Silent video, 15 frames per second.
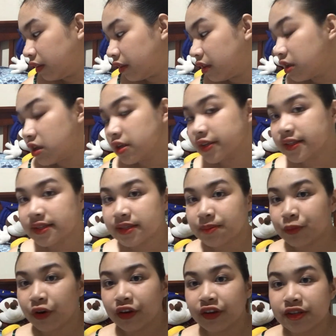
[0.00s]
this
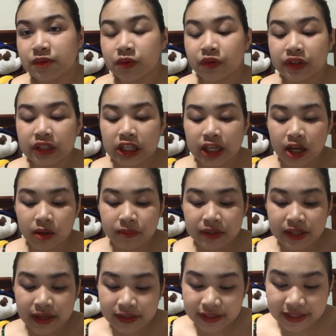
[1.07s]
products will really come
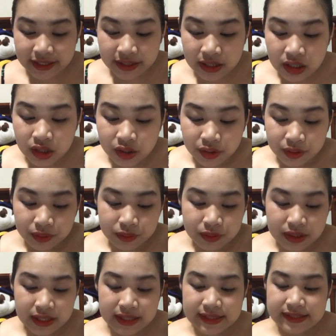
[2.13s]
in handy.
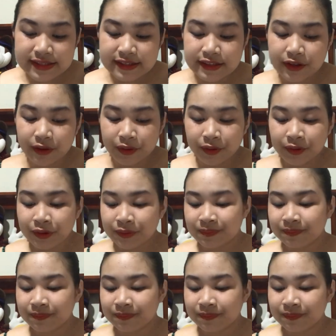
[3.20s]
Okay, so